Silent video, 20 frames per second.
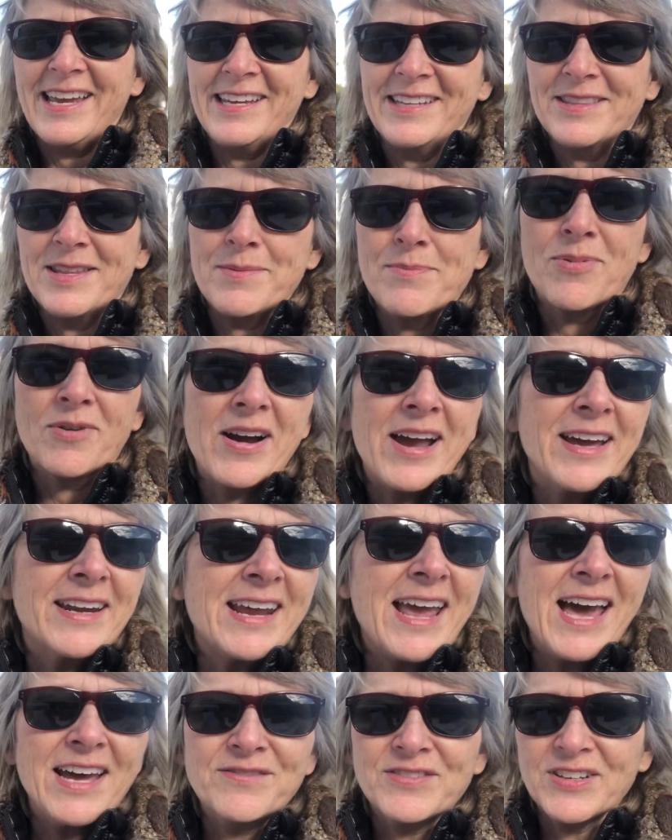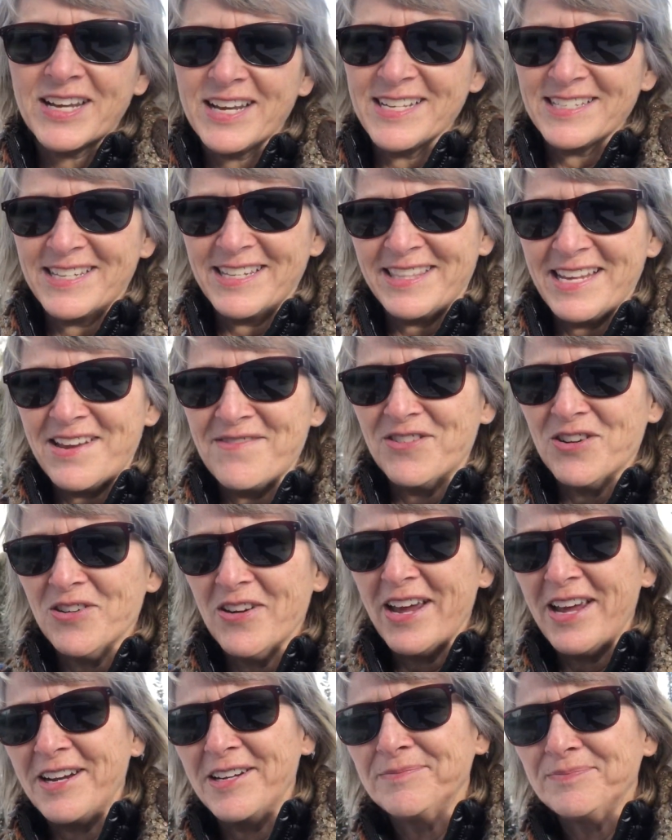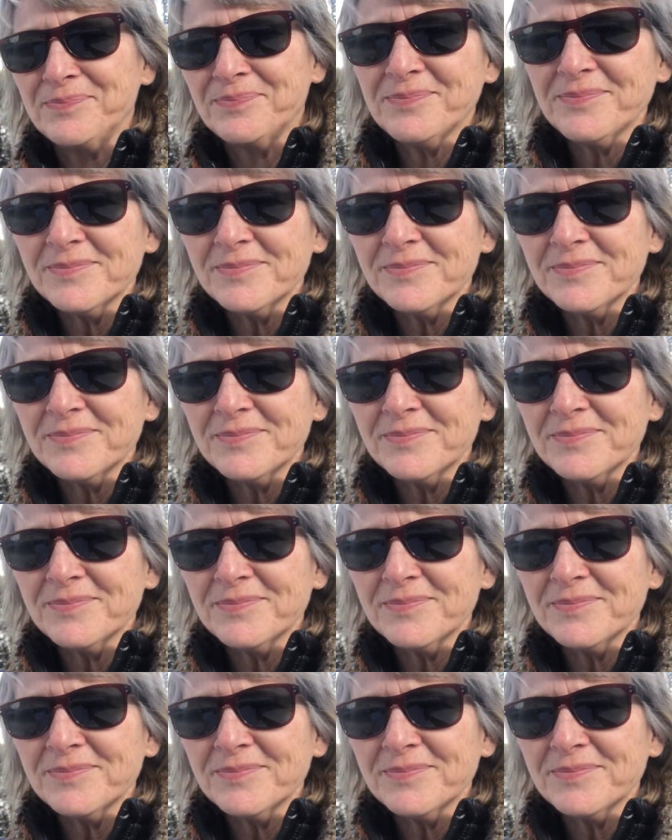and the brand advocates that they've created.